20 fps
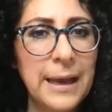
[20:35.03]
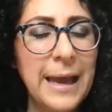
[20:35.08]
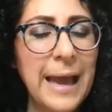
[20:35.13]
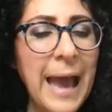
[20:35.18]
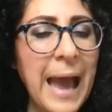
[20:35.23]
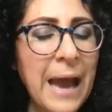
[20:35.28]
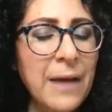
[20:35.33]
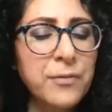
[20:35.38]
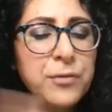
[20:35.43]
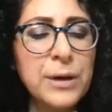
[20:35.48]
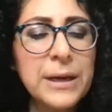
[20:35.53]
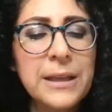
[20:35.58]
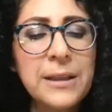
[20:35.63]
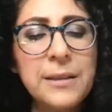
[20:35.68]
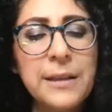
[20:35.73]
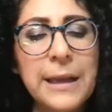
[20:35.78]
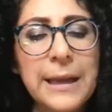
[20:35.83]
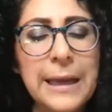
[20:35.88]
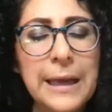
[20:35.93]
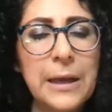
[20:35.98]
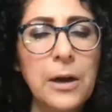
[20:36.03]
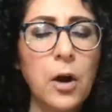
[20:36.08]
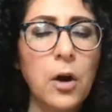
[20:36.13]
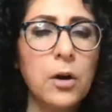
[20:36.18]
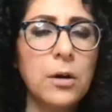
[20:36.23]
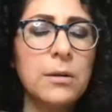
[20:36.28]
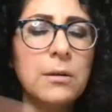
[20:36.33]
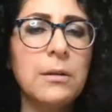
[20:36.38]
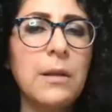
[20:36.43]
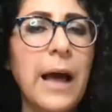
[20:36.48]
Everything in
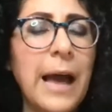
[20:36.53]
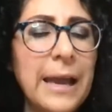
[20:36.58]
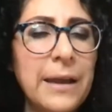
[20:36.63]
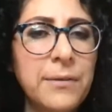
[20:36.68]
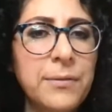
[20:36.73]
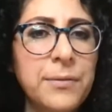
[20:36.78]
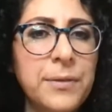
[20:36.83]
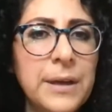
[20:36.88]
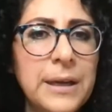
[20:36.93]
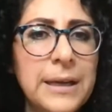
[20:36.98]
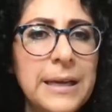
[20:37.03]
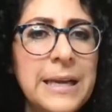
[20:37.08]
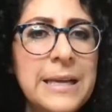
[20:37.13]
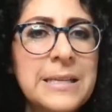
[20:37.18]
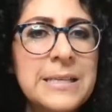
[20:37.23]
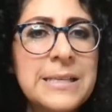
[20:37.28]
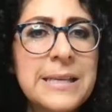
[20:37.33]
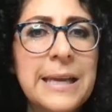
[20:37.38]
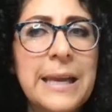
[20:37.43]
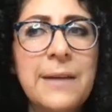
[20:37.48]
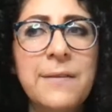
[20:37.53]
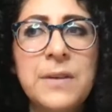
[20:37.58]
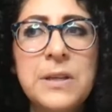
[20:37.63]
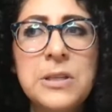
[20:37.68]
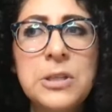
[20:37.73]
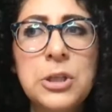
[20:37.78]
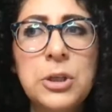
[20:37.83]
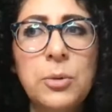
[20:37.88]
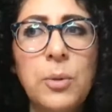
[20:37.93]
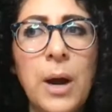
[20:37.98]
our life is given
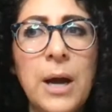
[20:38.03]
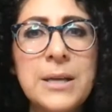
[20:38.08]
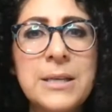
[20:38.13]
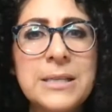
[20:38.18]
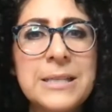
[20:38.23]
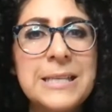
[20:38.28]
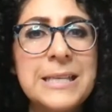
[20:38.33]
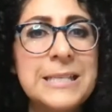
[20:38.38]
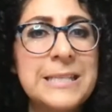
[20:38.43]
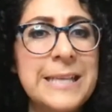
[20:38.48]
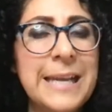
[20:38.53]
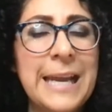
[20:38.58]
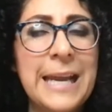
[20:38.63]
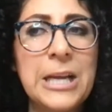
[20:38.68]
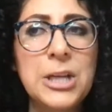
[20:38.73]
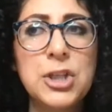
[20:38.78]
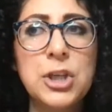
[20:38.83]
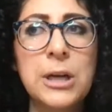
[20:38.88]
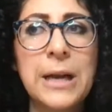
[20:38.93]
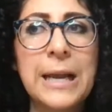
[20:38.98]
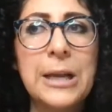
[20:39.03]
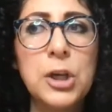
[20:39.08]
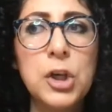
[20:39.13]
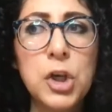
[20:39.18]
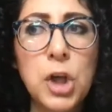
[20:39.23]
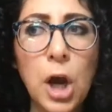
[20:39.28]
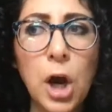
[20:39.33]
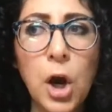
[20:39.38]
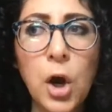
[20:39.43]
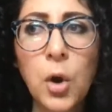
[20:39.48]
to us to teach. And I
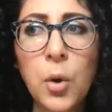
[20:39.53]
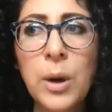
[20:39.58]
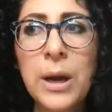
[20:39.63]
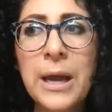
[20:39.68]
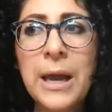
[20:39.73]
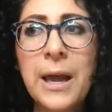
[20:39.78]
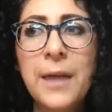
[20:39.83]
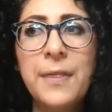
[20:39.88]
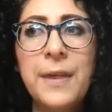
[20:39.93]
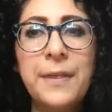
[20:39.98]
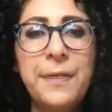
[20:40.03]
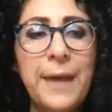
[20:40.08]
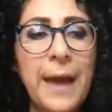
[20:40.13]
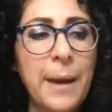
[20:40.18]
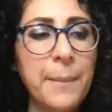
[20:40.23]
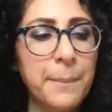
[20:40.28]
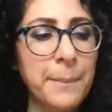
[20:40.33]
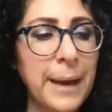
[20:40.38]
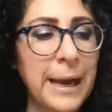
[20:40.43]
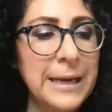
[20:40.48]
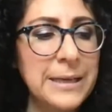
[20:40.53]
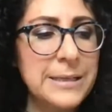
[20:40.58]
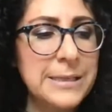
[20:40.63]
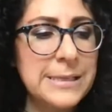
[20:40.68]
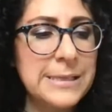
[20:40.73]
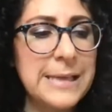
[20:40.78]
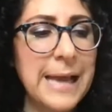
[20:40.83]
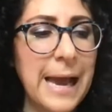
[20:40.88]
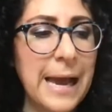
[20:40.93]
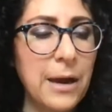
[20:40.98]
know that might
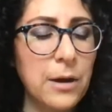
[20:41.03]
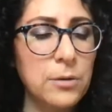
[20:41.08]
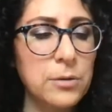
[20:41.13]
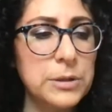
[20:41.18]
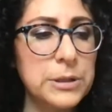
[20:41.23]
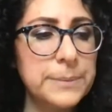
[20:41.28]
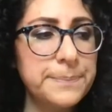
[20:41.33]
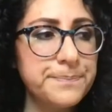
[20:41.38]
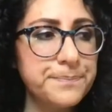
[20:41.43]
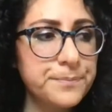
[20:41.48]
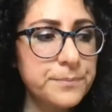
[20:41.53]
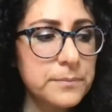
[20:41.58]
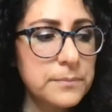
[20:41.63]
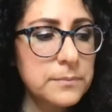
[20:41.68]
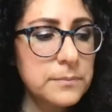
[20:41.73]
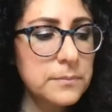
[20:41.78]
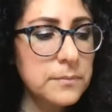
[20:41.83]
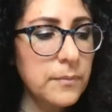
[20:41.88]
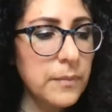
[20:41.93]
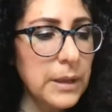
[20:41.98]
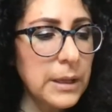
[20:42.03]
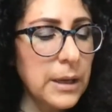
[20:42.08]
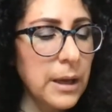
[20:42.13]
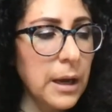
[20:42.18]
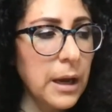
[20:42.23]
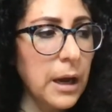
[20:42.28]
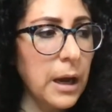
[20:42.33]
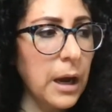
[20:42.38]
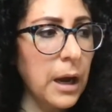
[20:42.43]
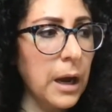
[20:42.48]
sound,
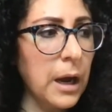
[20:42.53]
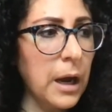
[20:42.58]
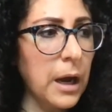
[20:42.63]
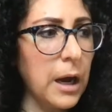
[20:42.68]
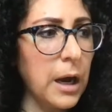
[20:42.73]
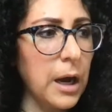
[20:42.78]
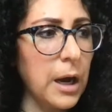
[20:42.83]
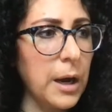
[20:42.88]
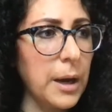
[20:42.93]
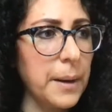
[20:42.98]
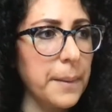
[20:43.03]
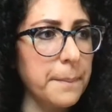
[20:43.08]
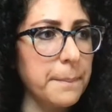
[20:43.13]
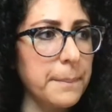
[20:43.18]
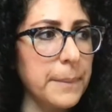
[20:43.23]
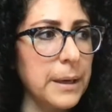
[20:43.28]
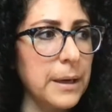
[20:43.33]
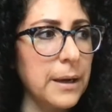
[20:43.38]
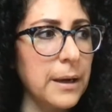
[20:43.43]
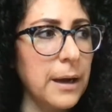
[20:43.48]
I